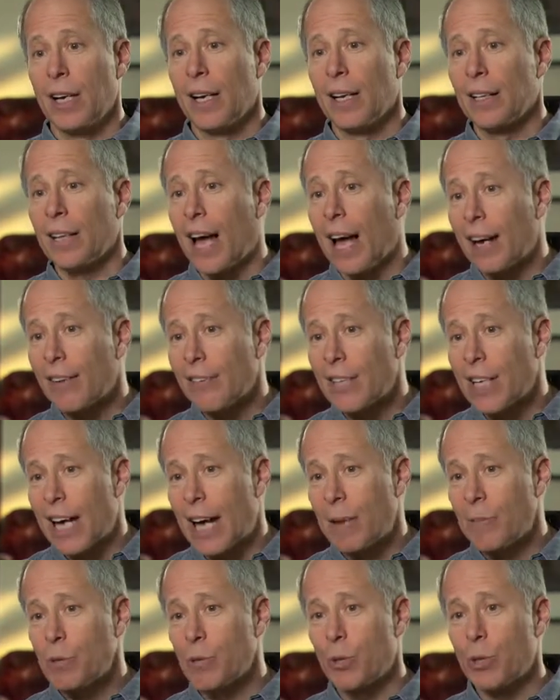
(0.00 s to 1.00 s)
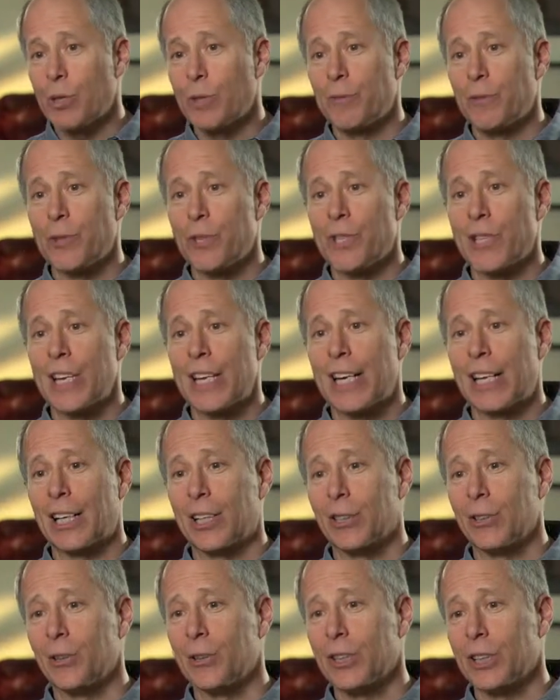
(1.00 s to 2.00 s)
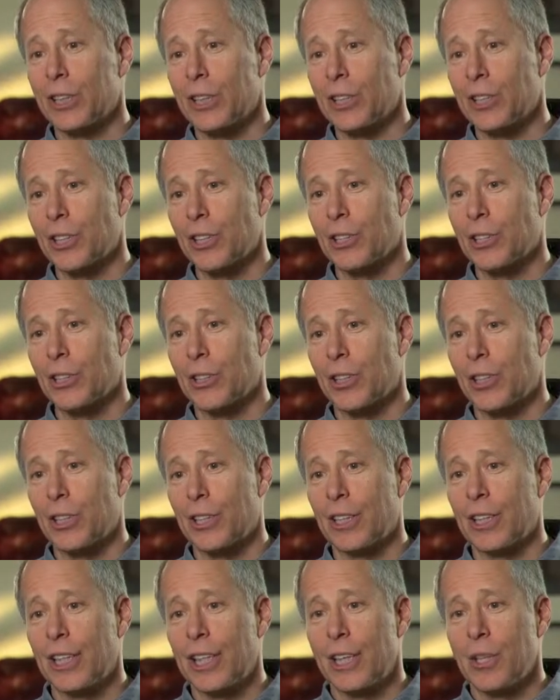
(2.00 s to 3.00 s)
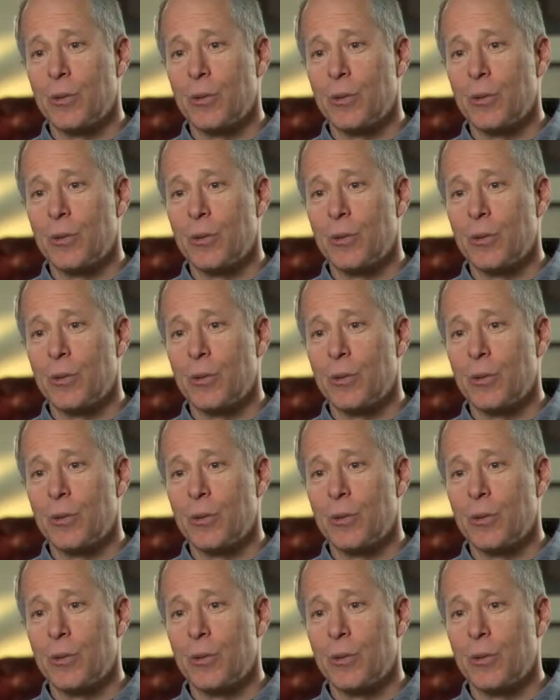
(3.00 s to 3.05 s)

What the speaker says: A lot of times where diversity and inclusion is concerned,